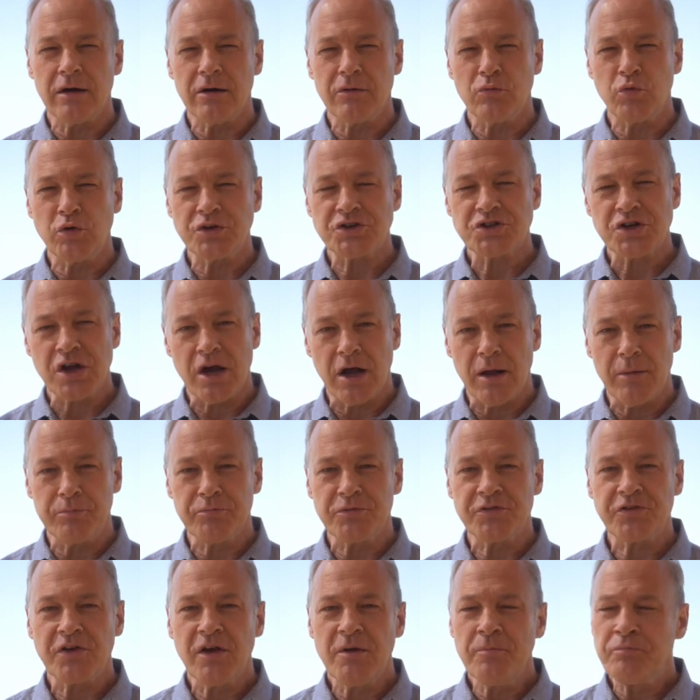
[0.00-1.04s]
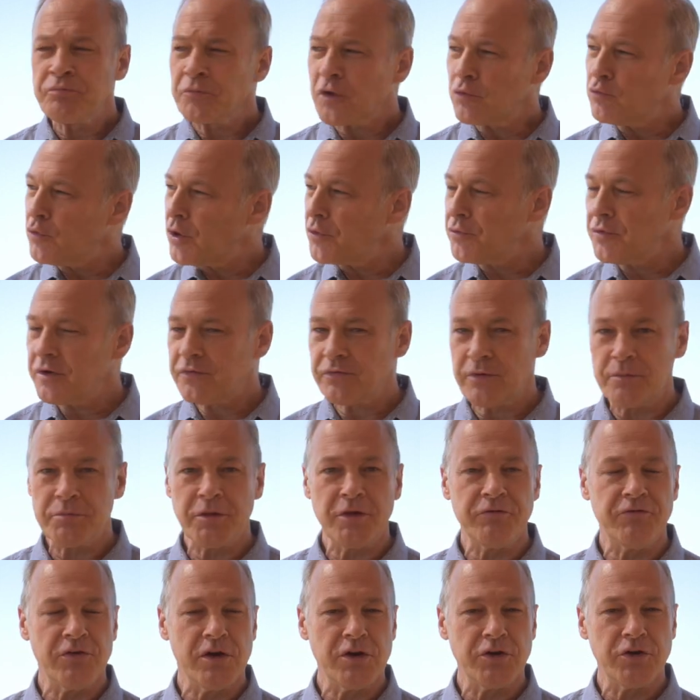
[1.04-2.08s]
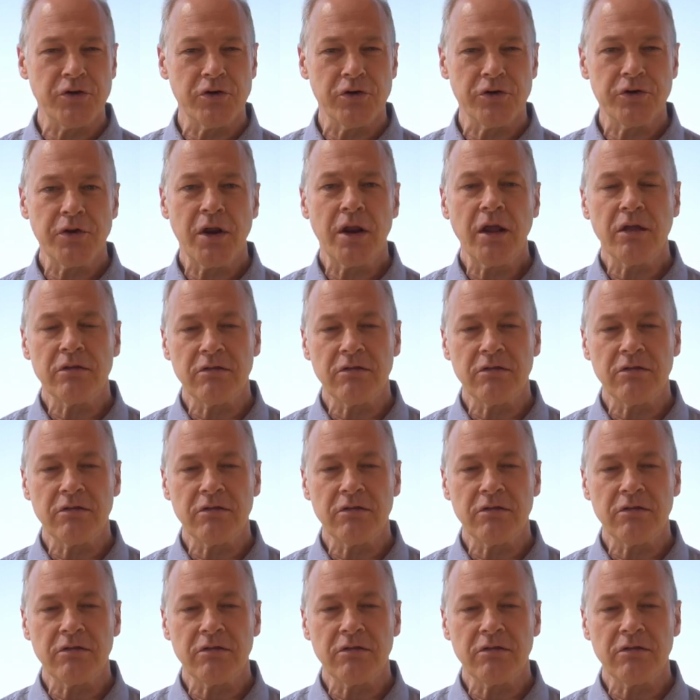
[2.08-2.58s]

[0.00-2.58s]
which comes really from the vineyard.